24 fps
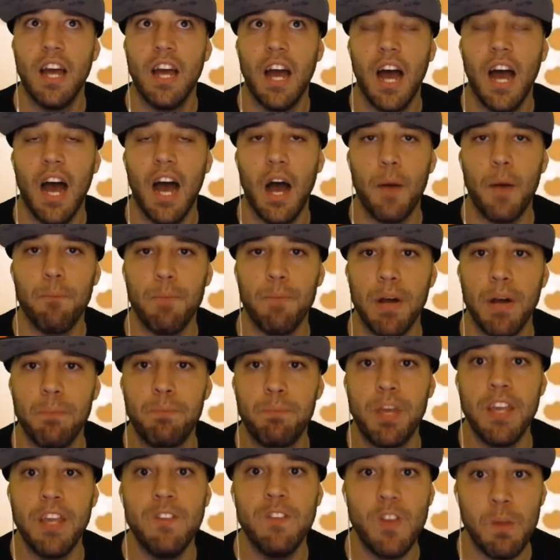but
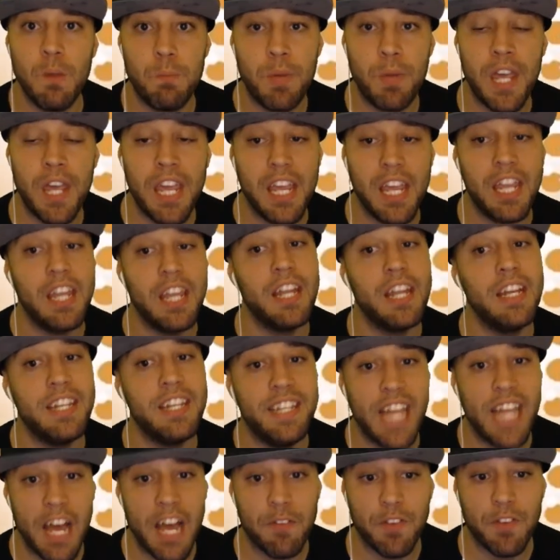PvP,
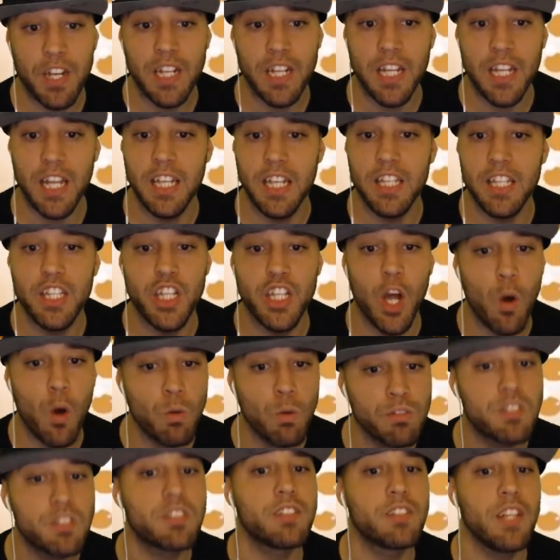definitely
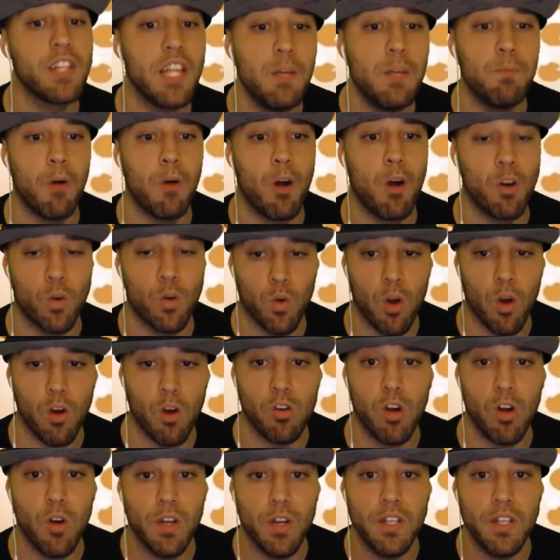don't sleep on Groggo.